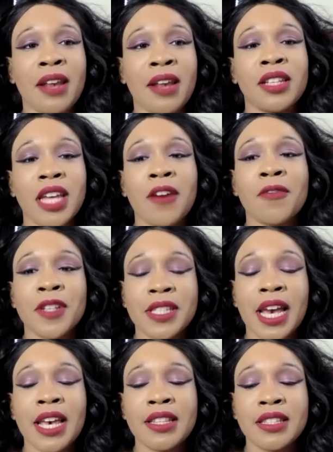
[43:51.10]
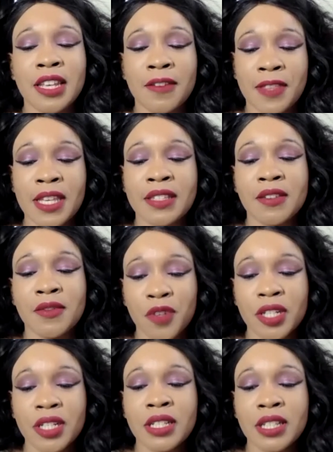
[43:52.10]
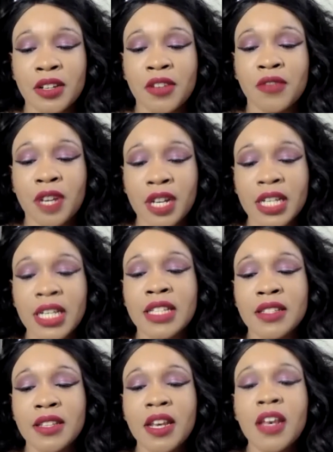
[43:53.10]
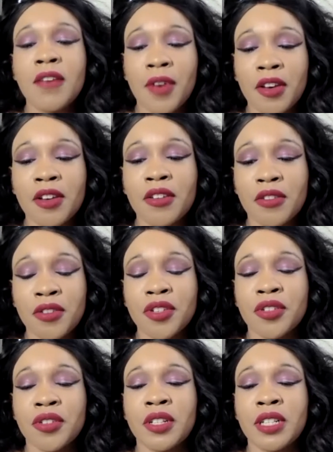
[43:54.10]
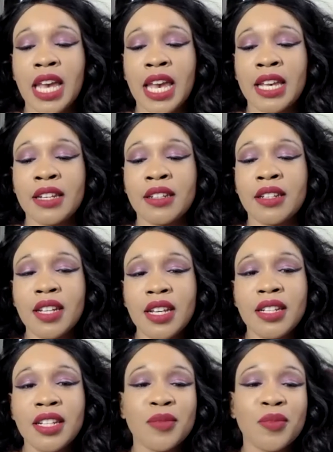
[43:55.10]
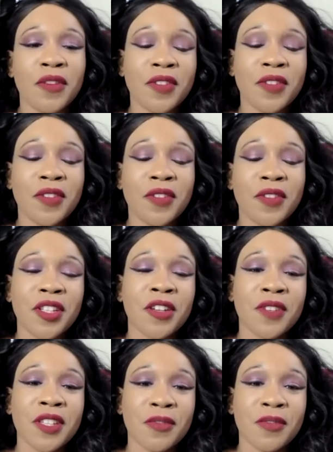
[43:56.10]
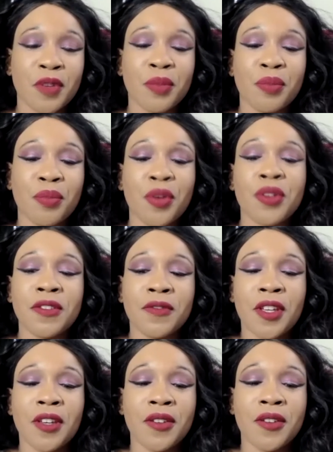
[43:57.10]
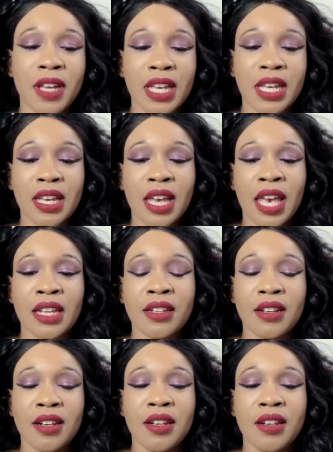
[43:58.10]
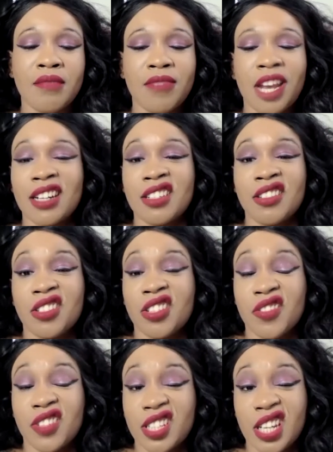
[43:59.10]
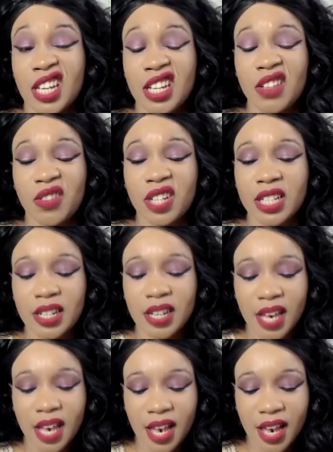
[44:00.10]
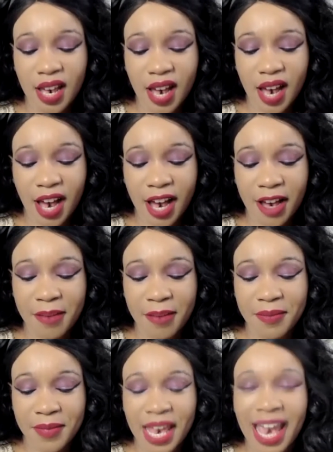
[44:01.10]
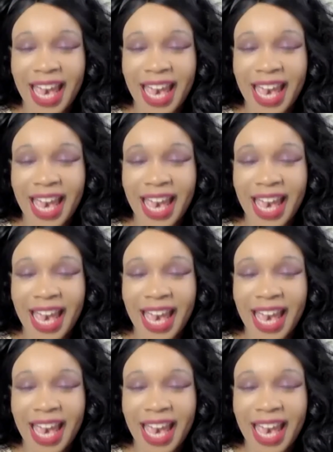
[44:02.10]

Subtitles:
look out for signs if things unfortunately go wrong is very crucial and does more of a service for both of you and not a disservice to anyone. And